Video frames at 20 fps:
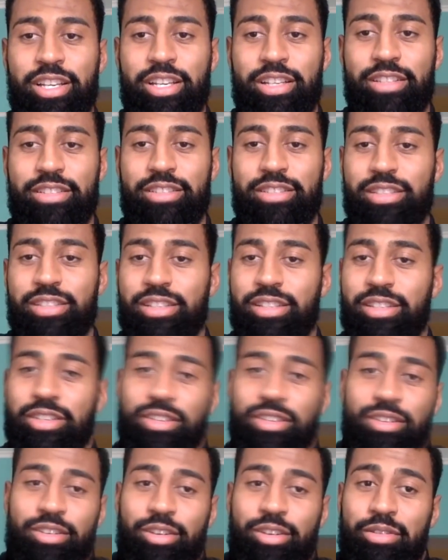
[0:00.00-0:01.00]
So you
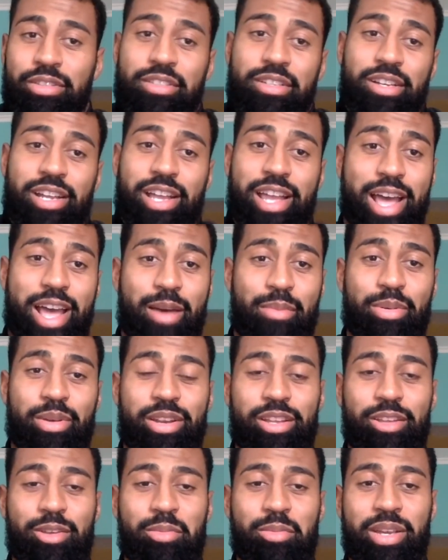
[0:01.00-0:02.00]
don't know what's going to happen,
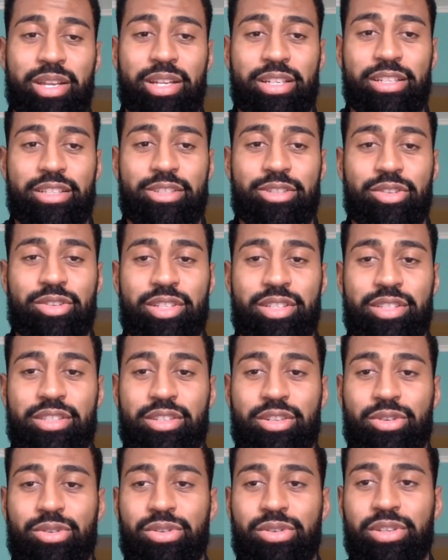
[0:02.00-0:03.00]
and you make the choices
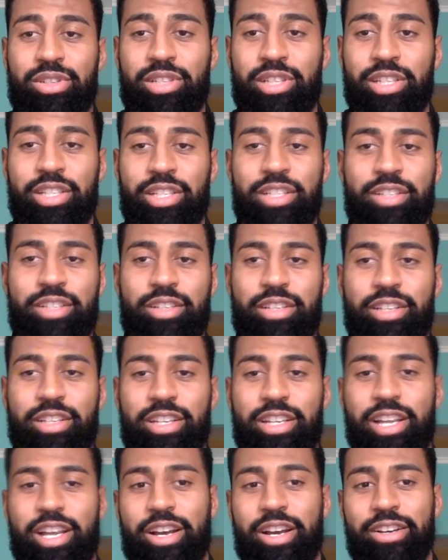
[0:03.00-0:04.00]
accordingly.
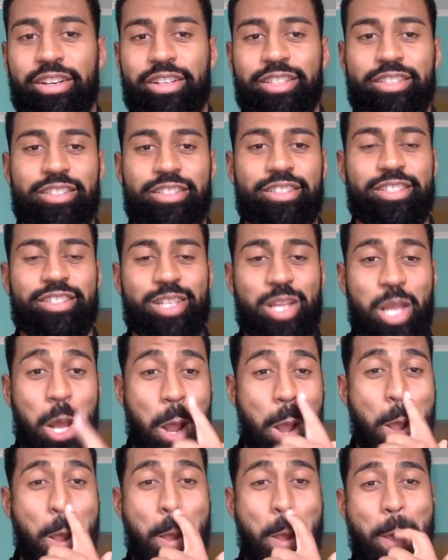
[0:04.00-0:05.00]
Now it's
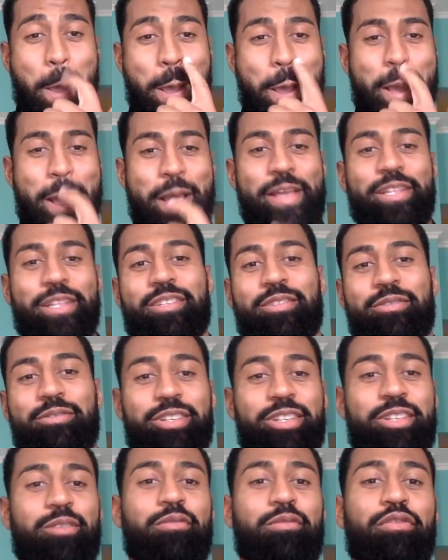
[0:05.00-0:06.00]

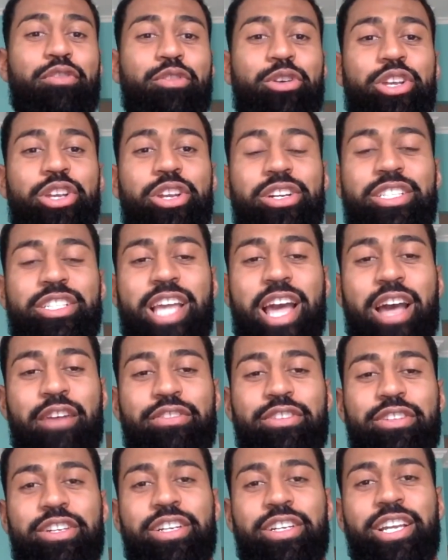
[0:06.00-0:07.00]
4 years
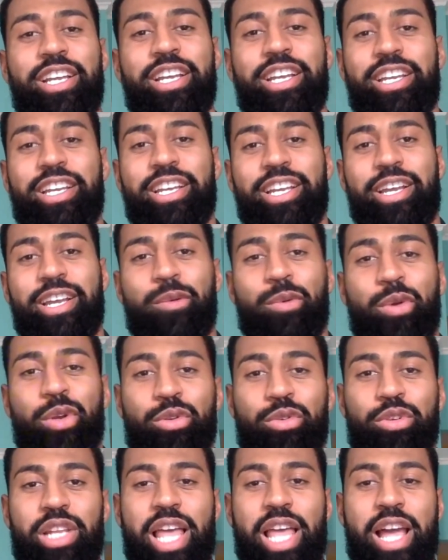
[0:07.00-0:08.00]
after we
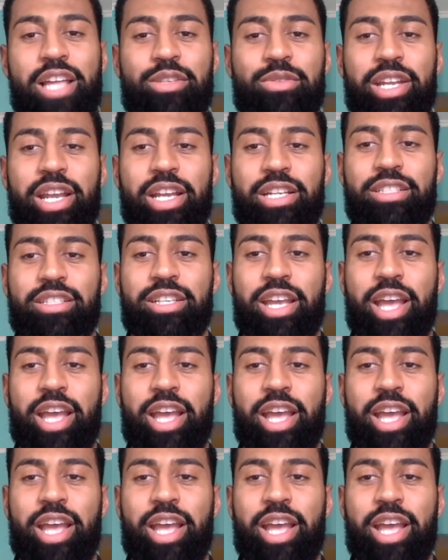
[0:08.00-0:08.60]
realize what actually